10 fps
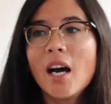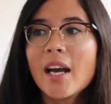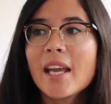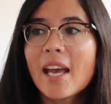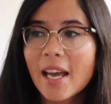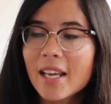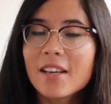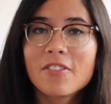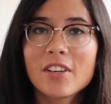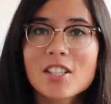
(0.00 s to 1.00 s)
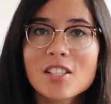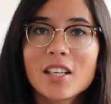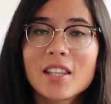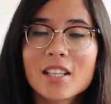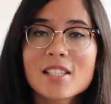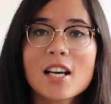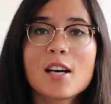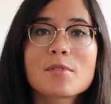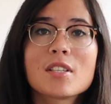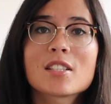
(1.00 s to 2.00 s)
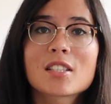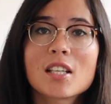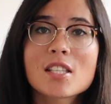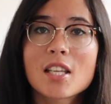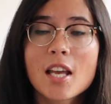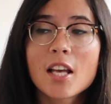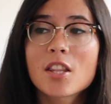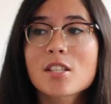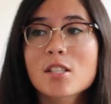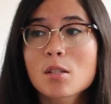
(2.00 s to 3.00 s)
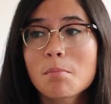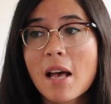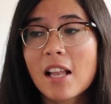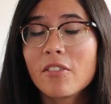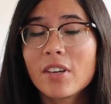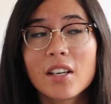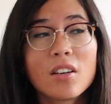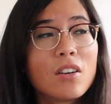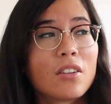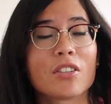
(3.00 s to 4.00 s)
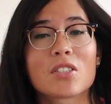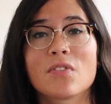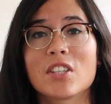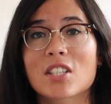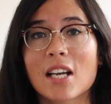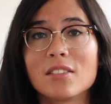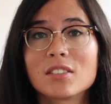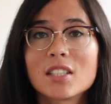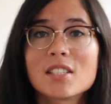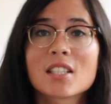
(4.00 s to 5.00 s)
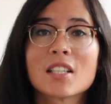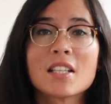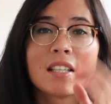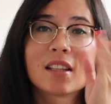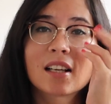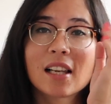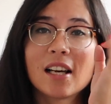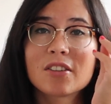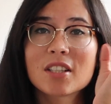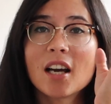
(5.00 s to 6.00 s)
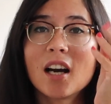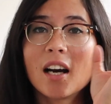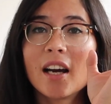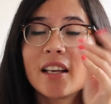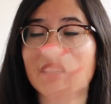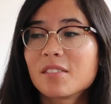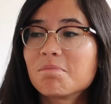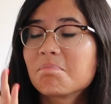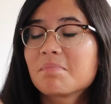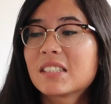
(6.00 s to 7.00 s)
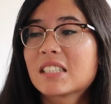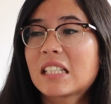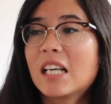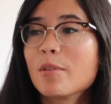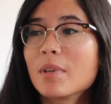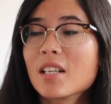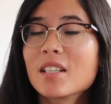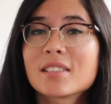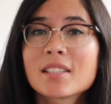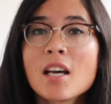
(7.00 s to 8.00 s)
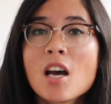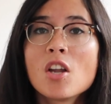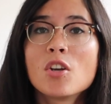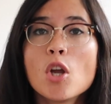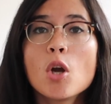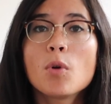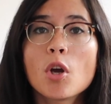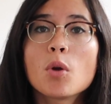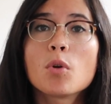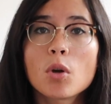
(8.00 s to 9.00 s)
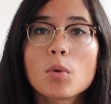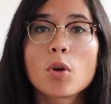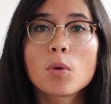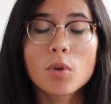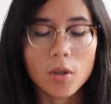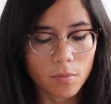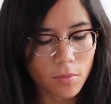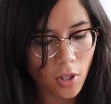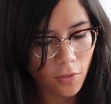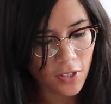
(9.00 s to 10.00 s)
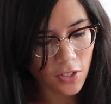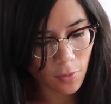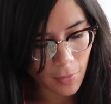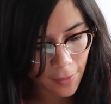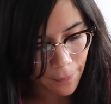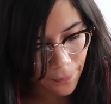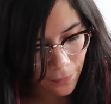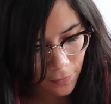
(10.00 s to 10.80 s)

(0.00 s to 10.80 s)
I hate fish. I think it's absolutely disgusting. The smell of it on those fish counters, the cloudy eye, the sliminess. No, no, no, no, no. No fish for me.